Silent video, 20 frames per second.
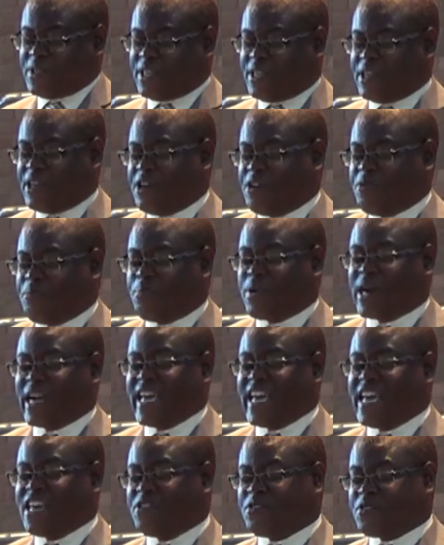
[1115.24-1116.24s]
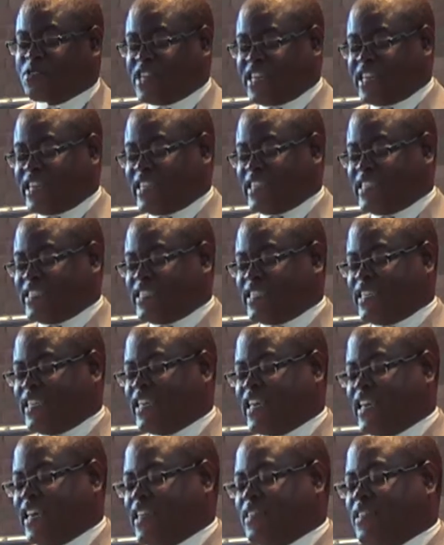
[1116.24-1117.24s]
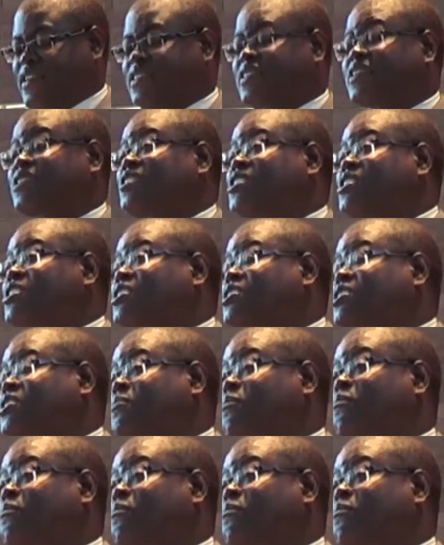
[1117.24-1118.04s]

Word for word: the plain reality that there is a